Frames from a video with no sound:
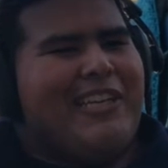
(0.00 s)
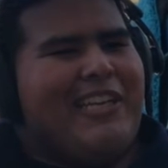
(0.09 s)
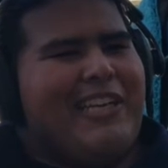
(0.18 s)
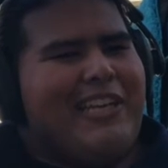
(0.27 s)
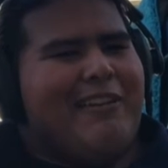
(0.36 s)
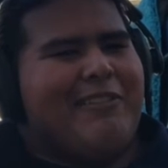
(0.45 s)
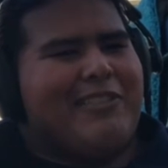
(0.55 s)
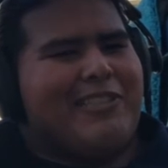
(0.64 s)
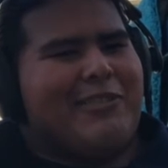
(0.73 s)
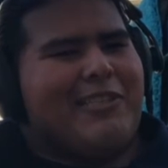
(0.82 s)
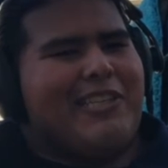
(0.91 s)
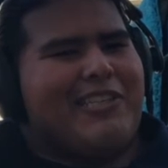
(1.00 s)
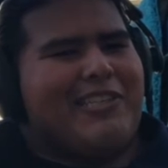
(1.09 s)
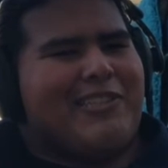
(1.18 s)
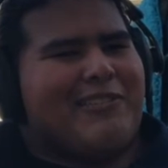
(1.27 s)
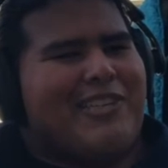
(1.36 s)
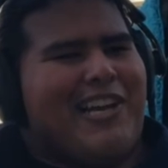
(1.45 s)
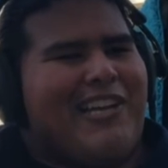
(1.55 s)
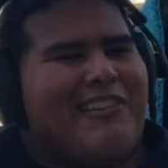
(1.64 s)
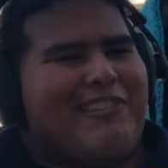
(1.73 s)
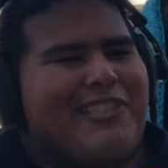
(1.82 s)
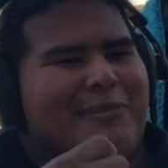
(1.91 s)
and I would just get so
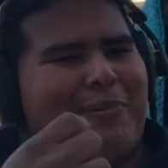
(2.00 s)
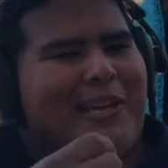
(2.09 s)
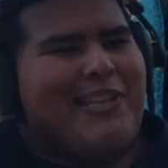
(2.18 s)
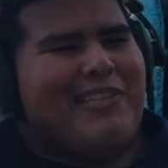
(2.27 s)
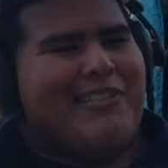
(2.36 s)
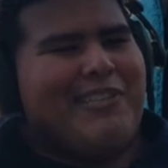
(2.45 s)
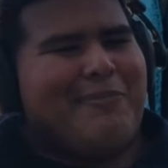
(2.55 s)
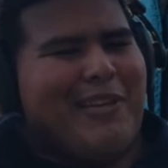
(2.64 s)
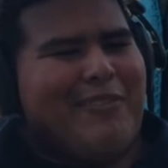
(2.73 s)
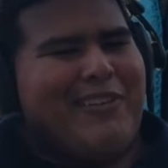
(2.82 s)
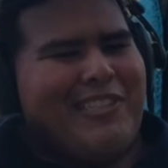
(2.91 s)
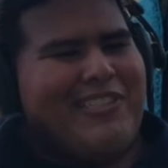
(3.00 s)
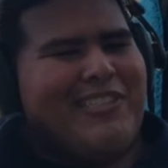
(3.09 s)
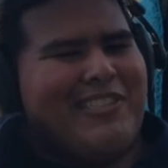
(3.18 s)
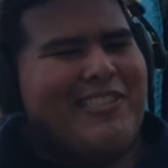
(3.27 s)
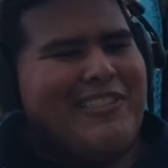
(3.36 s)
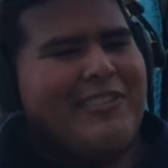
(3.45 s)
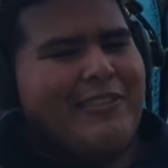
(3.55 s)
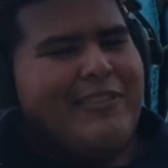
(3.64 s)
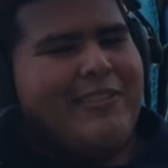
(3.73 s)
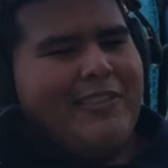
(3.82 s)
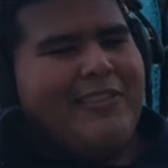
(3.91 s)
tired just by using my wrist.
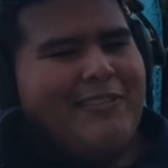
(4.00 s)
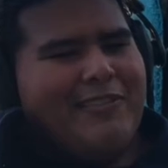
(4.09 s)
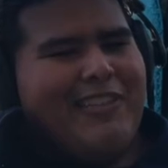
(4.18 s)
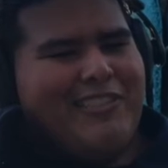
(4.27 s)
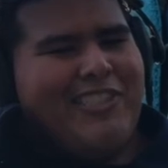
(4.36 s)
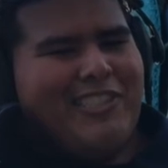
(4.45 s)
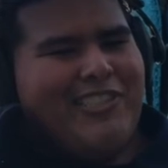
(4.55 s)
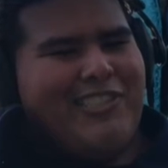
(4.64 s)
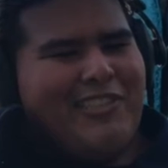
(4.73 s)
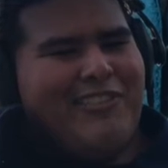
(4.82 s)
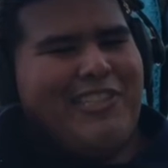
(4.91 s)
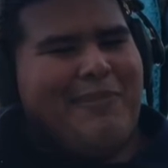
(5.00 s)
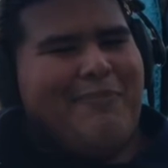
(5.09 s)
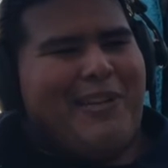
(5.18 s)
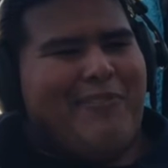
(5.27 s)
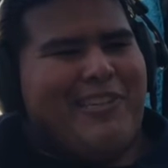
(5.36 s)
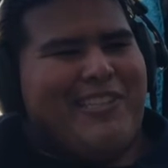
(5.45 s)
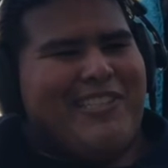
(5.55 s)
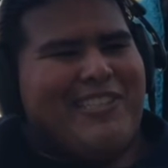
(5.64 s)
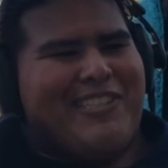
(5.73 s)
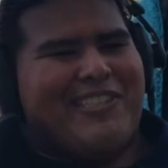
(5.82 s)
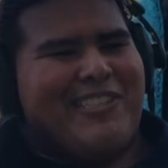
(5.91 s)
I was just using my wrist
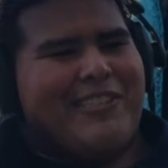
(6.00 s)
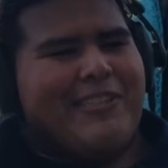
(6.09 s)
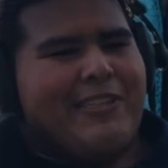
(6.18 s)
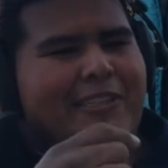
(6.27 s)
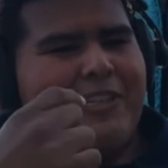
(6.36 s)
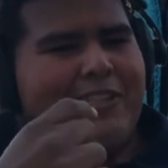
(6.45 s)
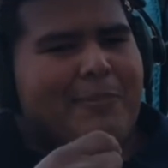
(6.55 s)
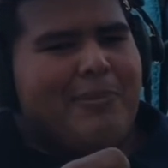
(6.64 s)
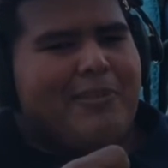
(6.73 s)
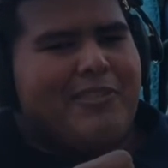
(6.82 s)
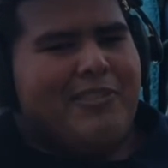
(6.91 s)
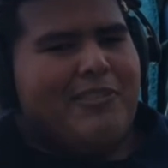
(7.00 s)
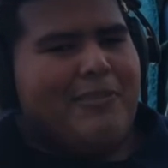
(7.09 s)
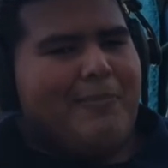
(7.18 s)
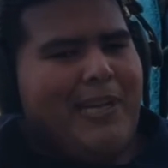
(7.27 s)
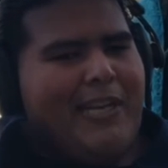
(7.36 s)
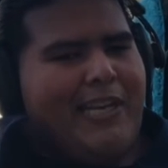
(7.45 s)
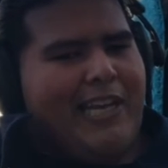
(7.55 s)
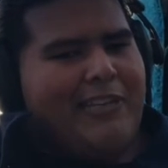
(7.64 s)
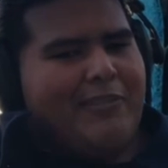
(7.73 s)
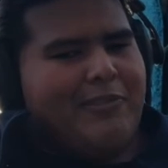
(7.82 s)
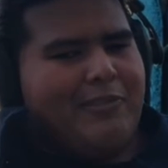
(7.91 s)
as opposed to using my
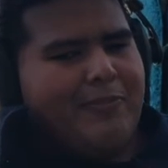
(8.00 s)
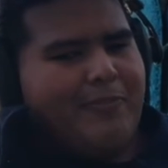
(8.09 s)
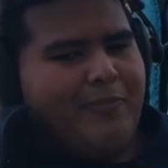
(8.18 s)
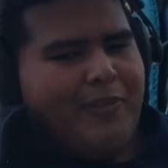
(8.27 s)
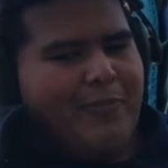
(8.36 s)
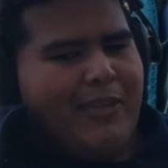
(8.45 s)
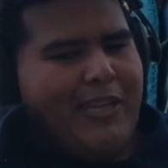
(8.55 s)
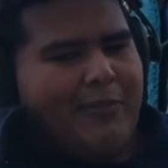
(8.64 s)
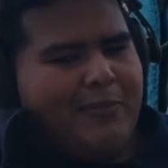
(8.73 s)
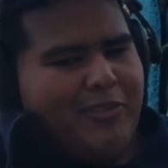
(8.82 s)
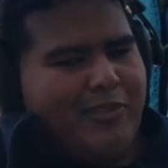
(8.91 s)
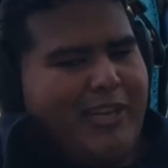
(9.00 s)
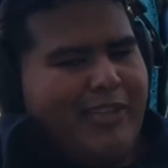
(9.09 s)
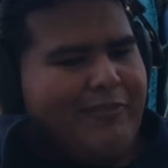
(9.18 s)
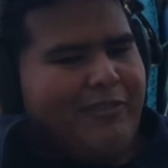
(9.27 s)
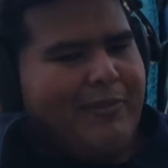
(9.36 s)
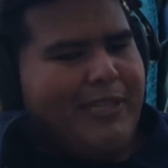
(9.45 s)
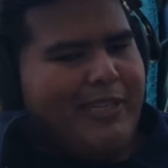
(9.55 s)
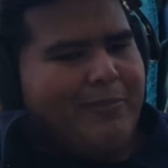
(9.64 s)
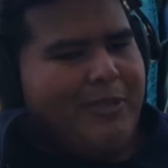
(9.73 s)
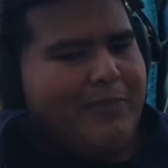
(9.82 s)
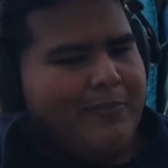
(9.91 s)
actual from the elbow, striking from the
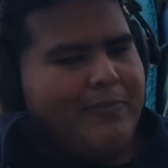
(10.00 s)
elbow.